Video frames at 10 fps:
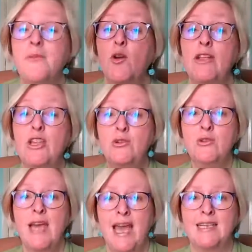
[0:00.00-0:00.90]
Or in
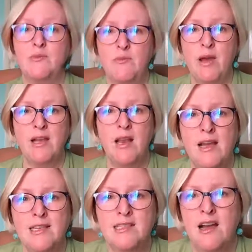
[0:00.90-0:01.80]
your case with my
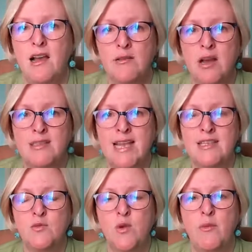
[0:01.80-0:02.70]
clients that I
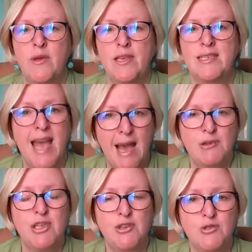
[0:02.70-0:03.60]
tend to work with, is
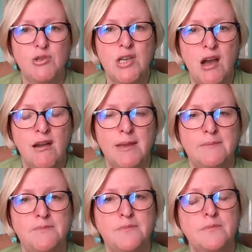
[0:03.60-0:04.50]
how to use your
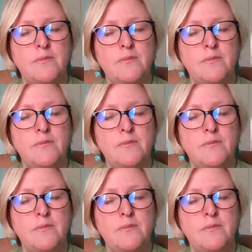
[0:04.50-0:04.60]
time.